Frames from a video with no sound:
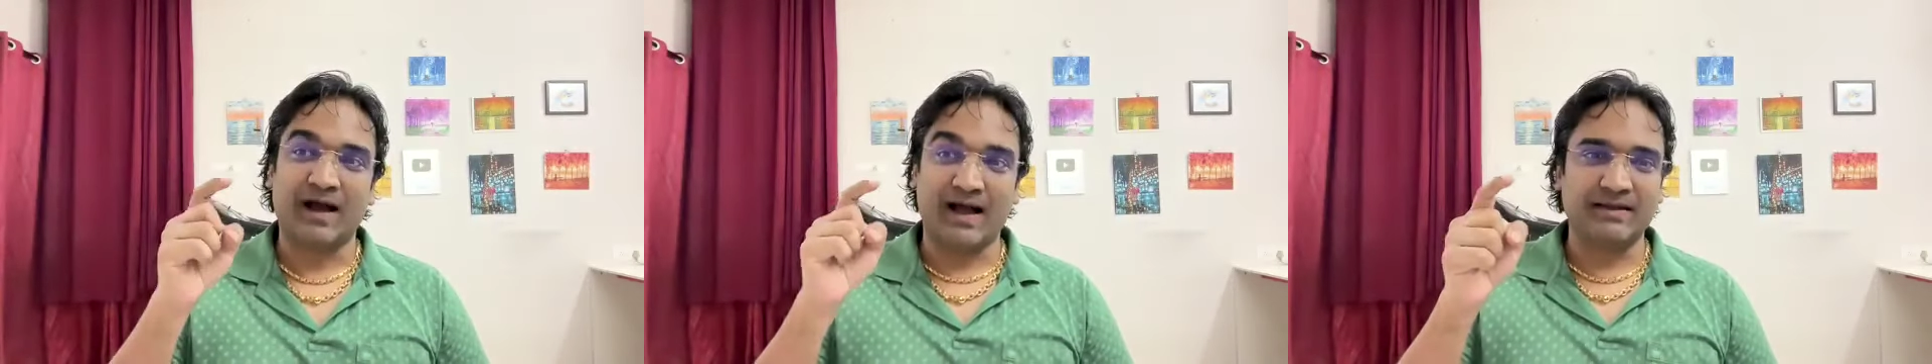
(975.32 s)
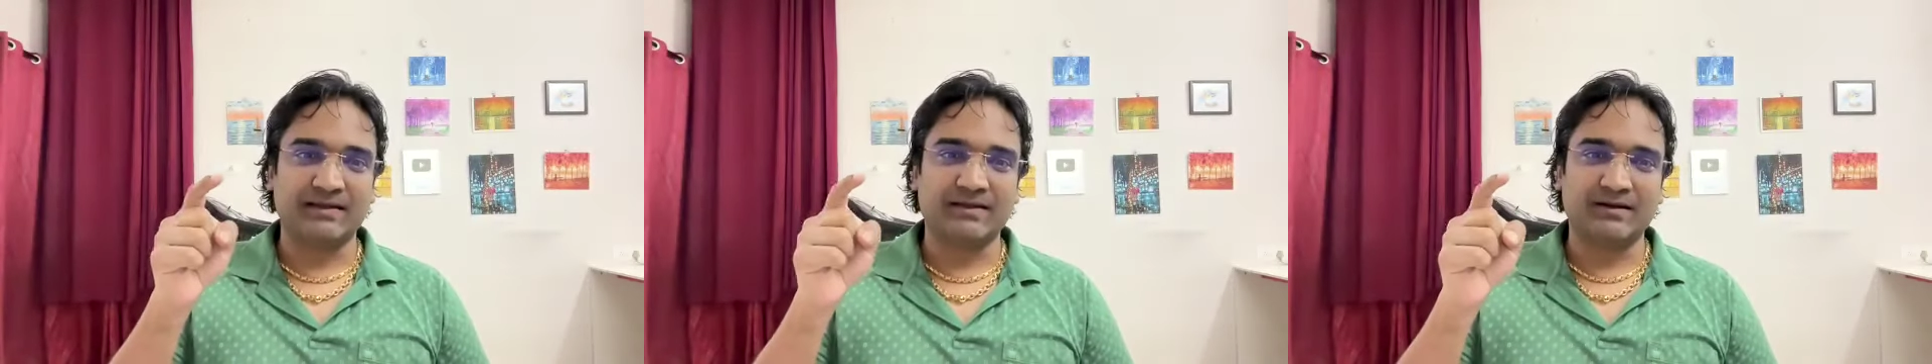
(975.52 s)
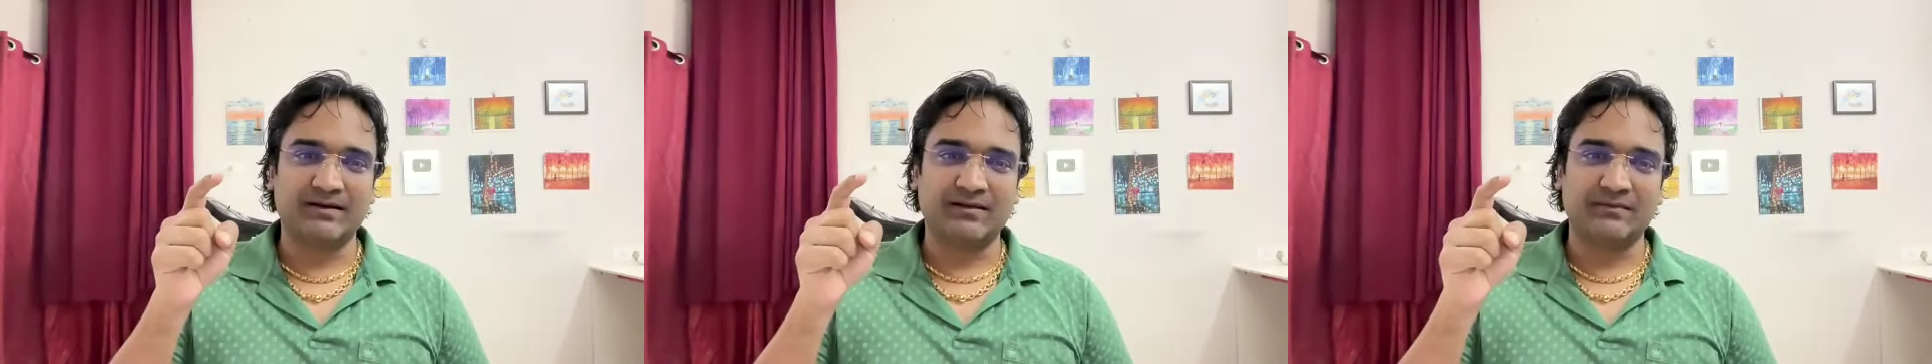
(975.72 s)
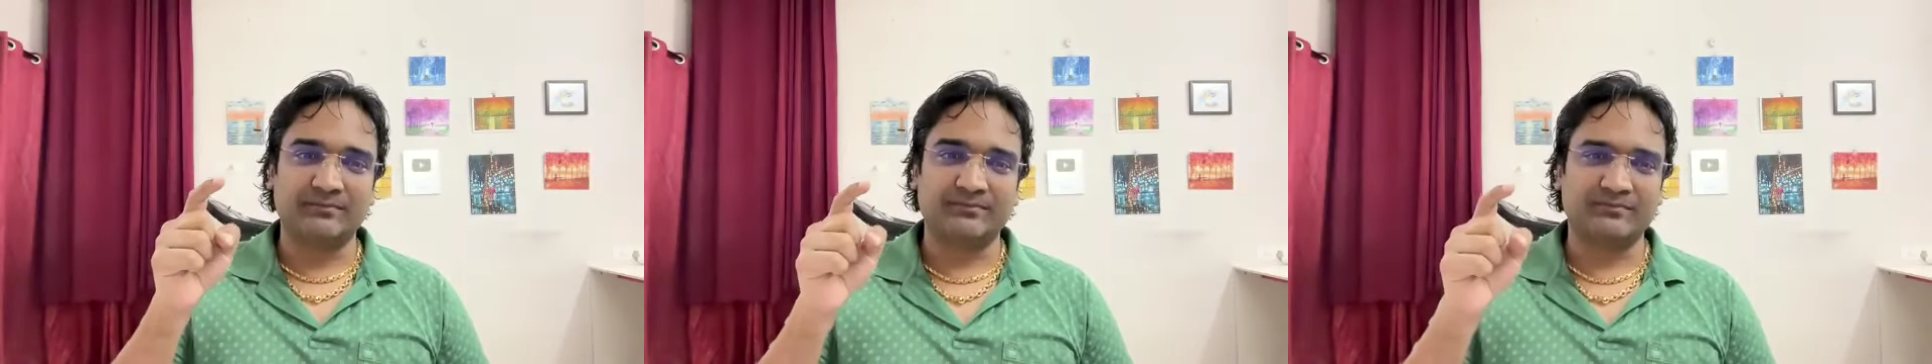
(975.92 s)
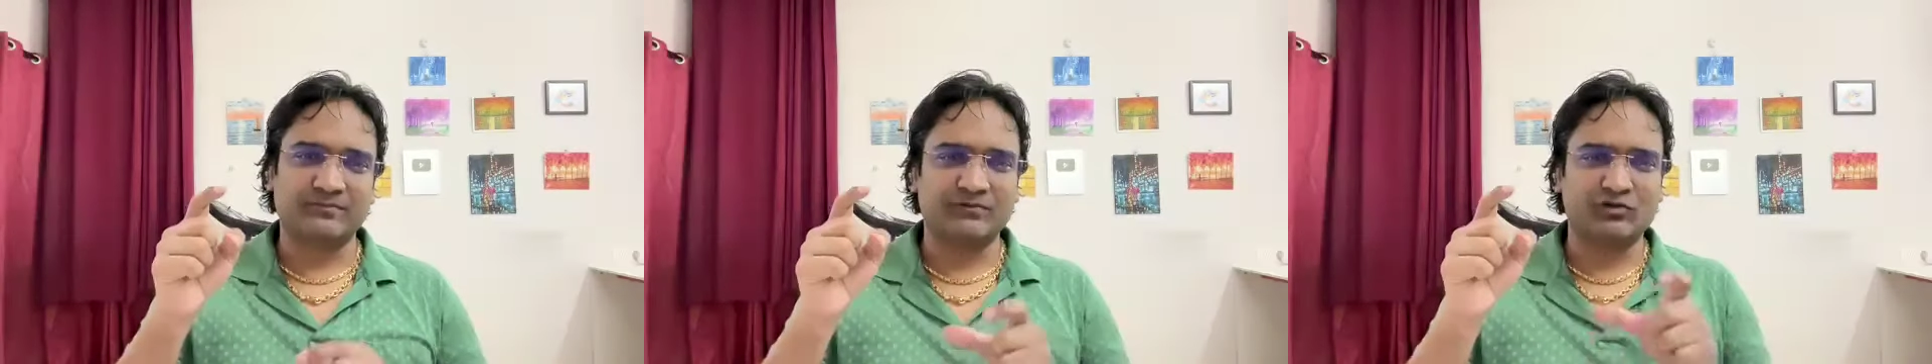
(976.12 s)
Either
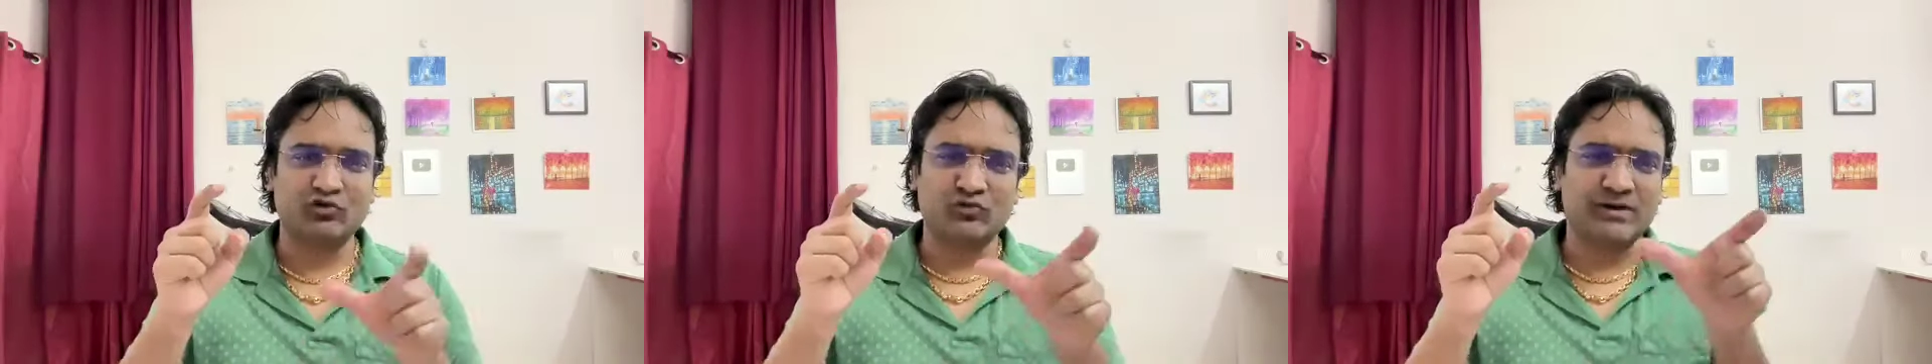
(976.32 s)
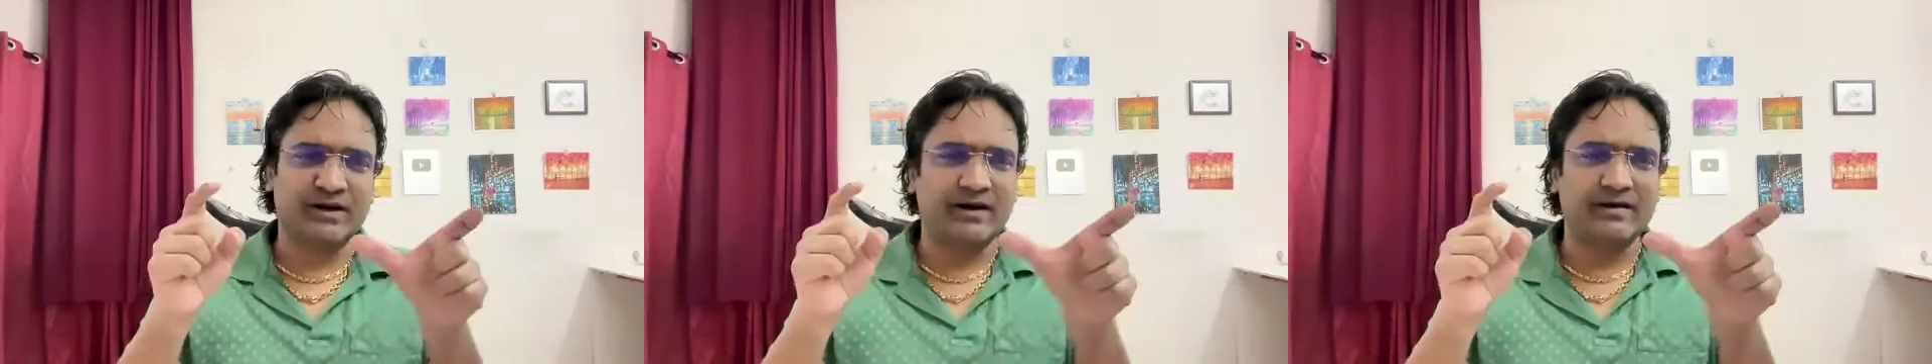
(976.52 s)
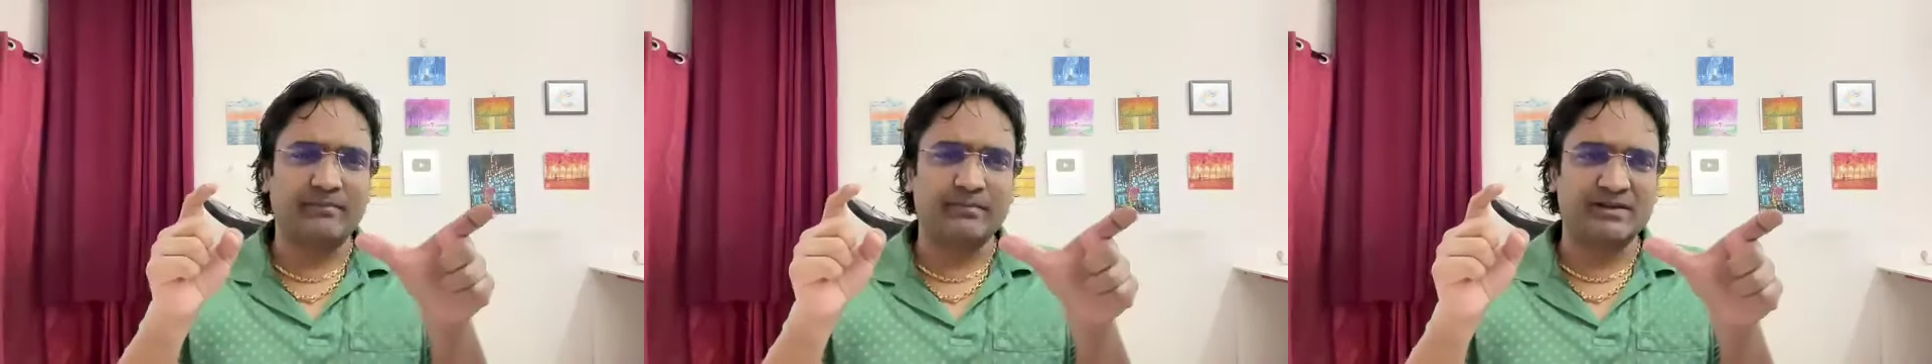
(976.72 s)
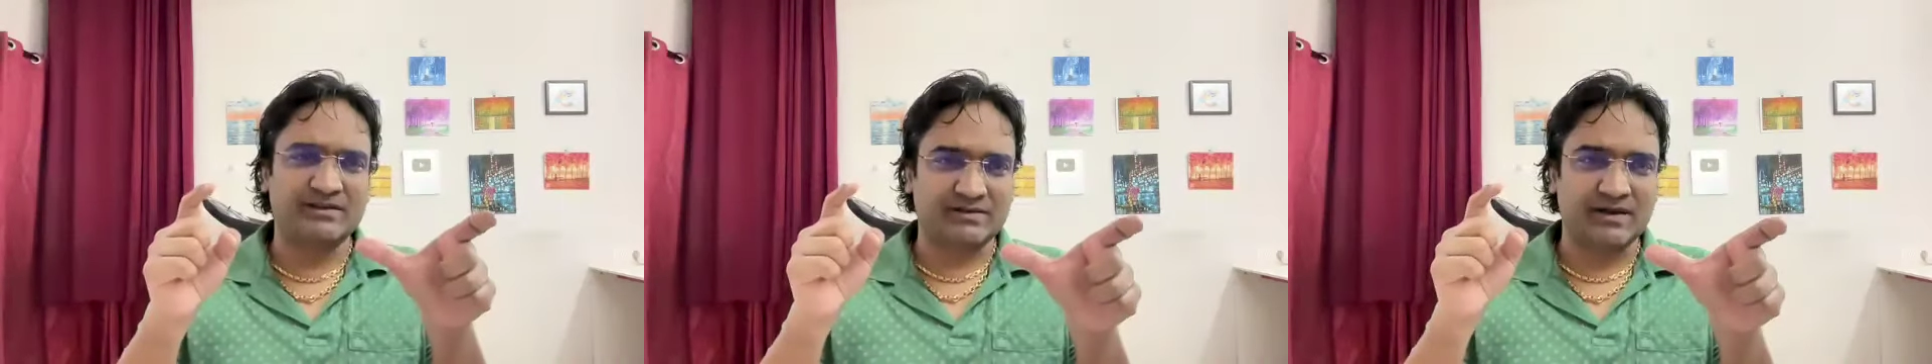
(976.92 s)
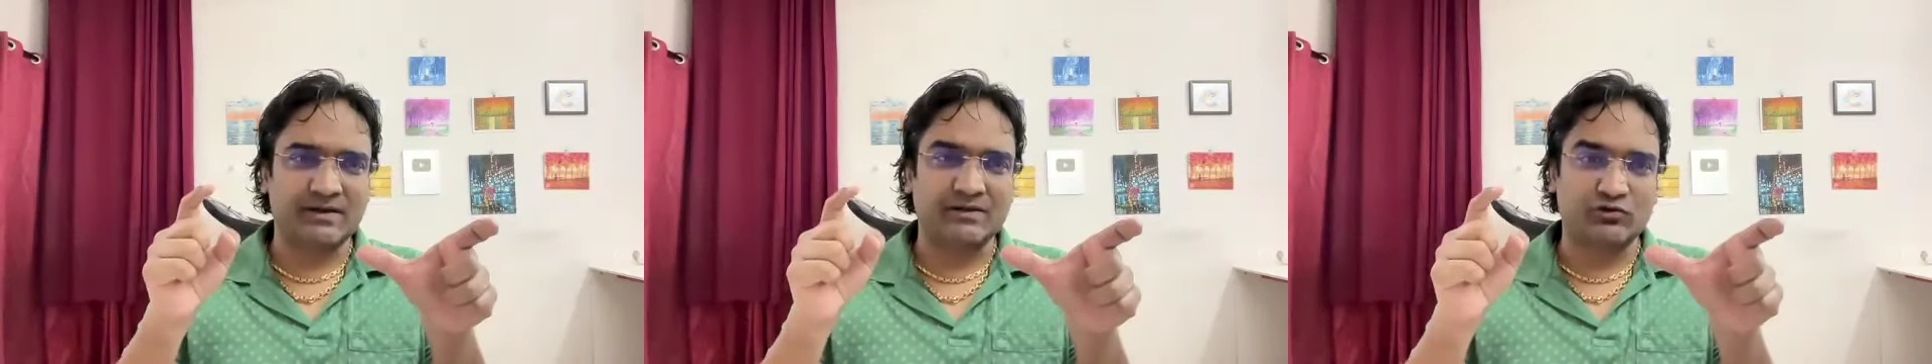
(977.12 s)
you did a mistake,